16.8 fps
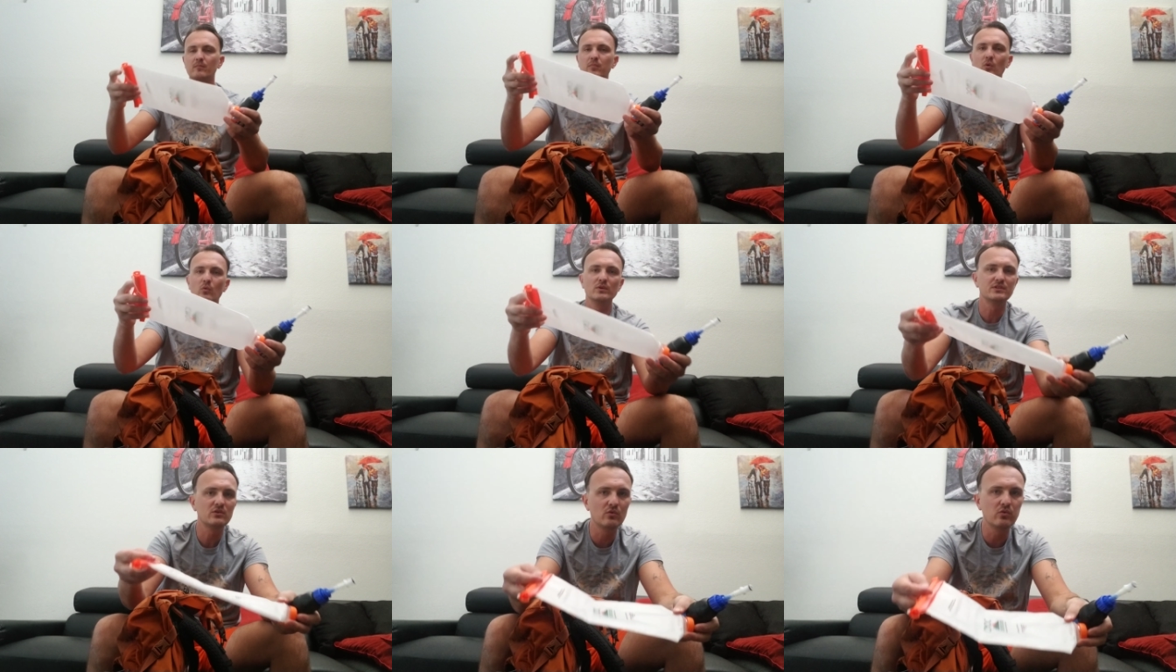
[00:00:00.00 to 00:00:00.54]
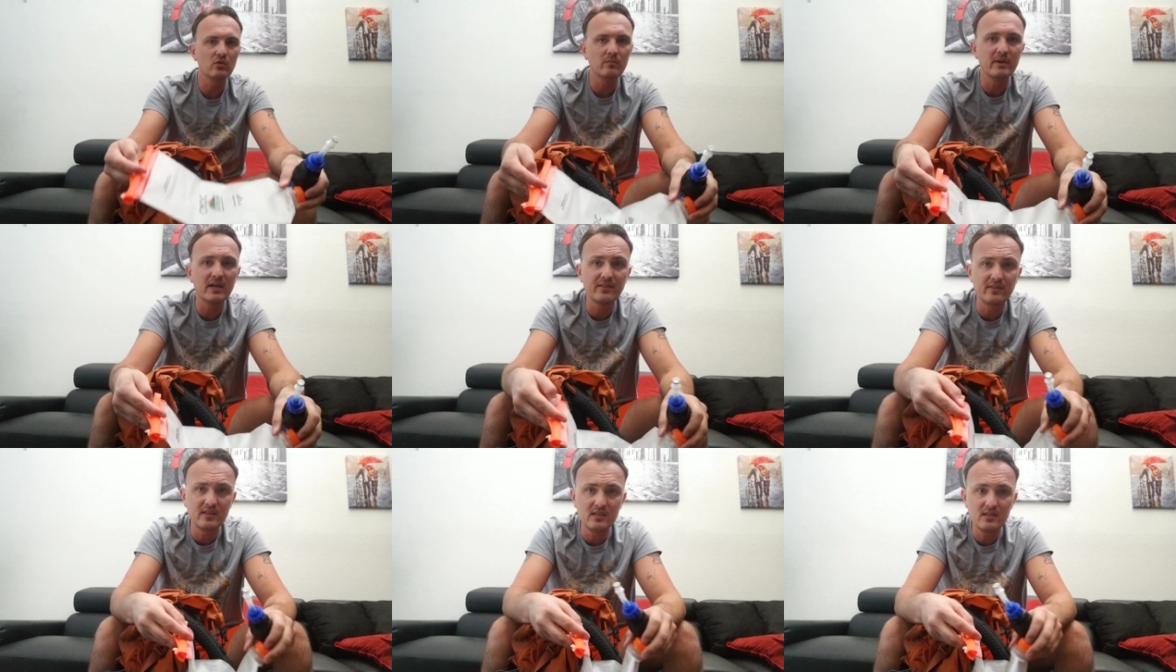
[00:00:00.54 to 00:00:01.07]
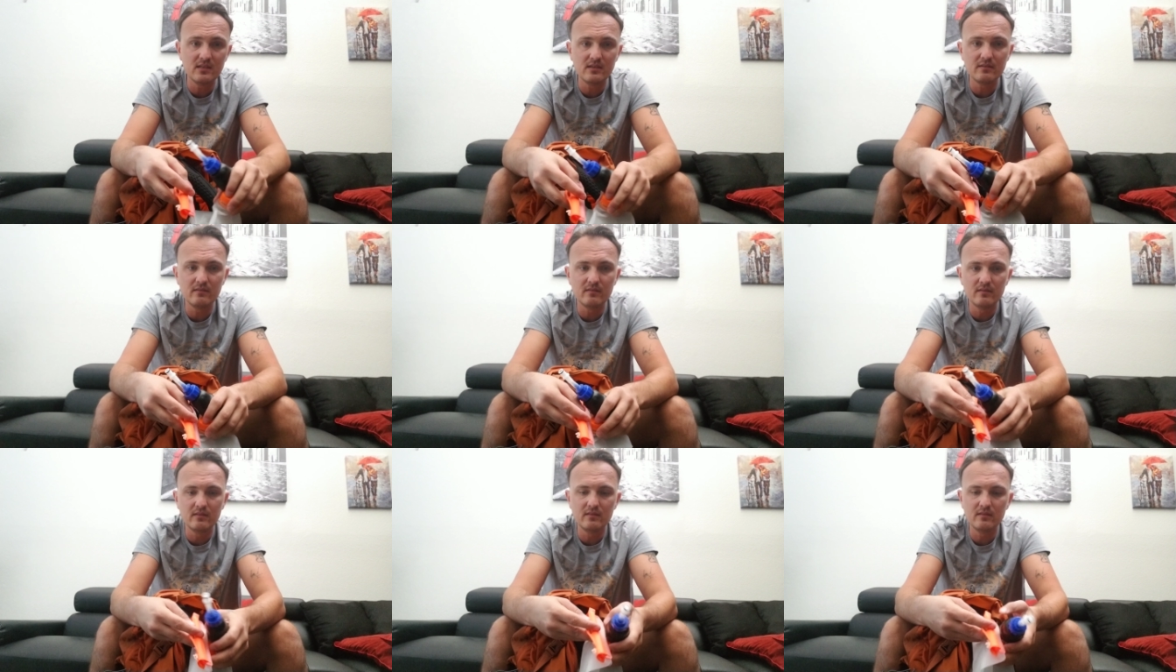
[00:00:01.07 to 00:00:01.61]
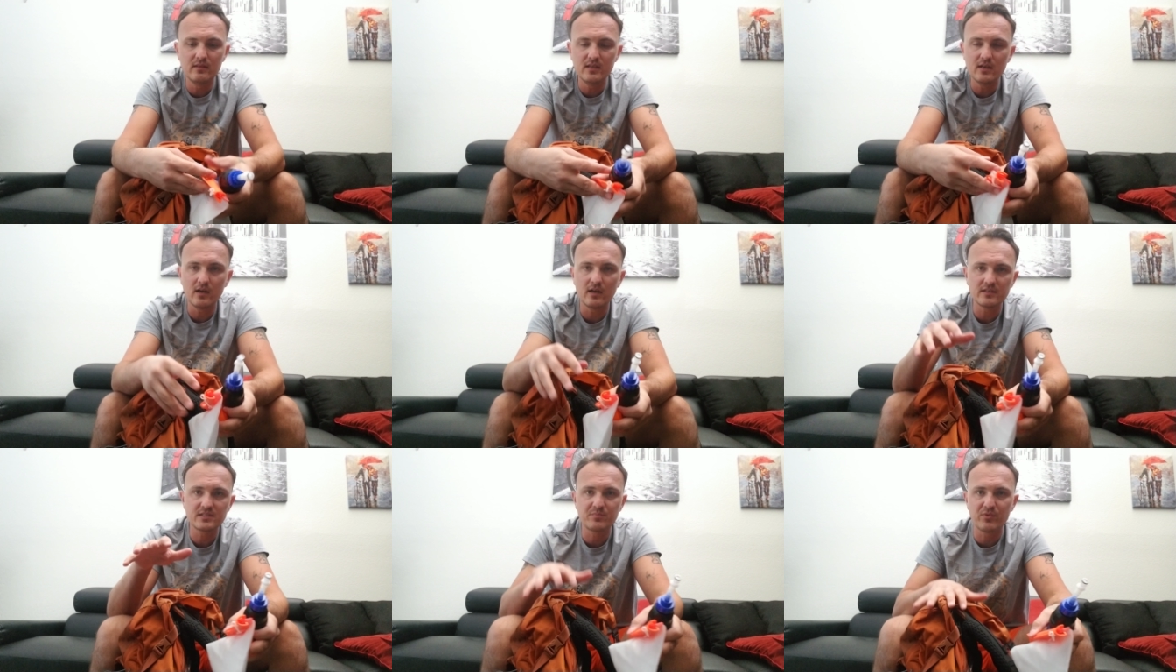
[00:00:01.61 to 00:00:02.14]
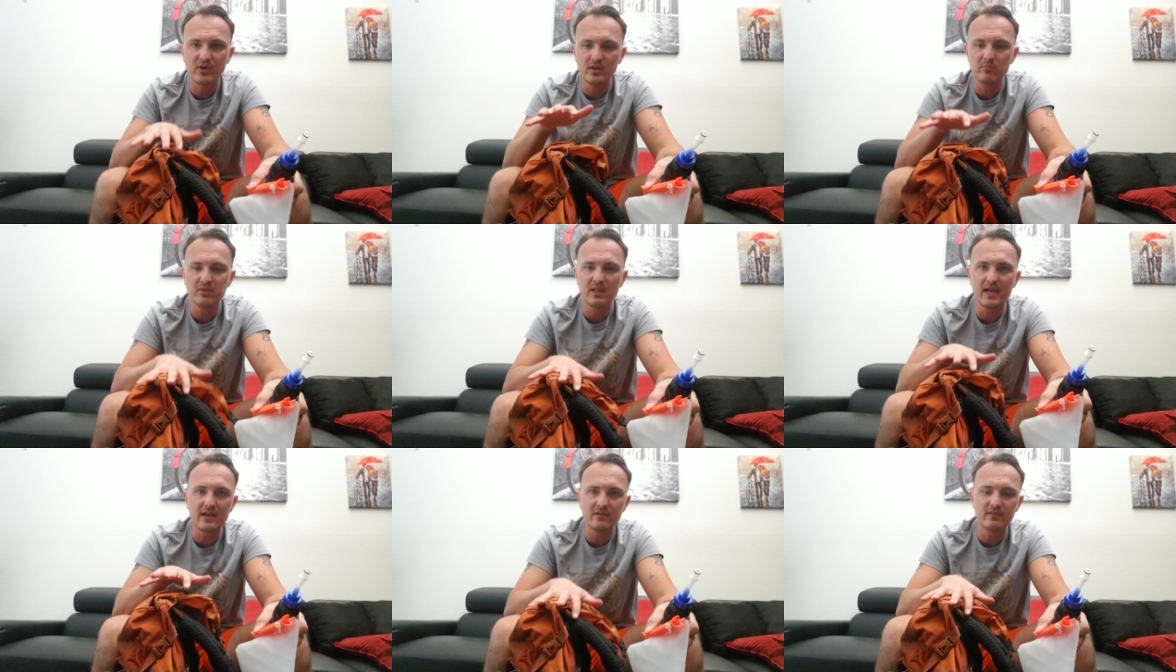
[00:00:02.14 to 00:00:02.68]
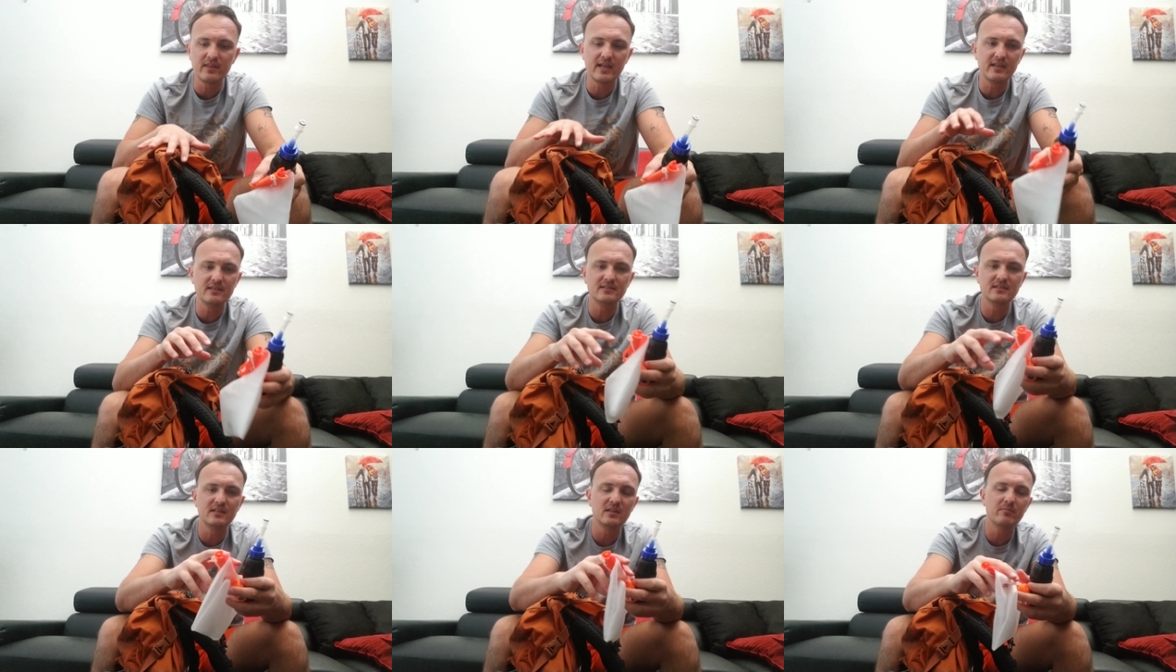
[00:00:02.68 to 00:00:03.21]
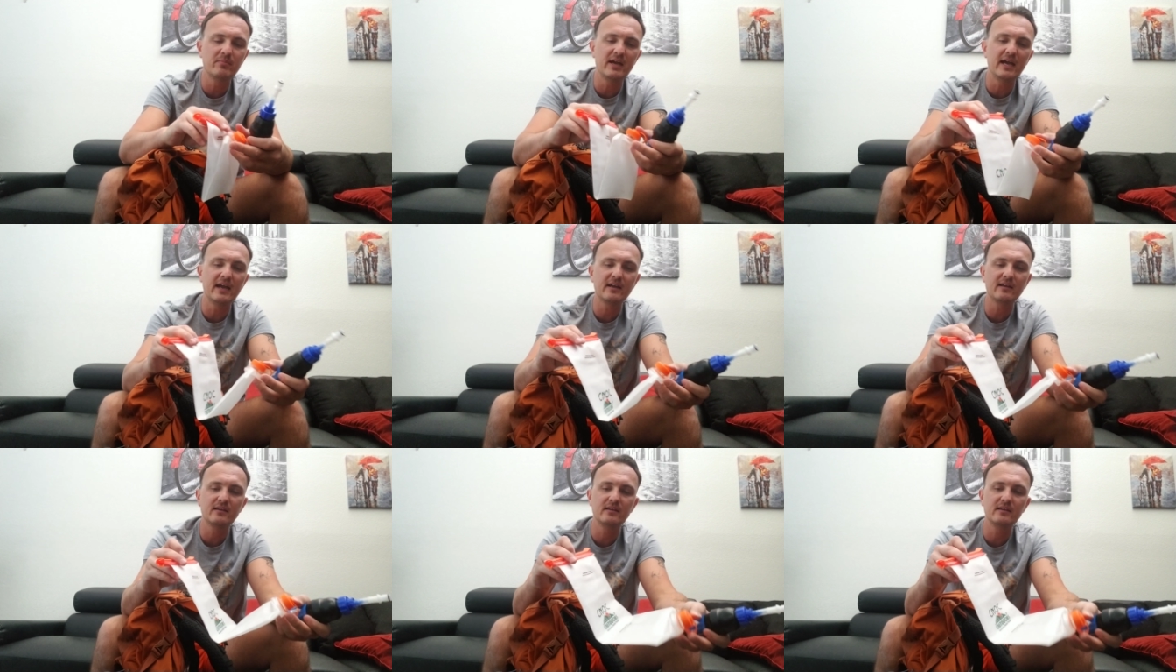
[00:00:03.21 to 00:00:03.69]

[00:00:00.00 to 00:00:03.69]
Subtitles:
But what's cool about the Osprey bladder that is in the pack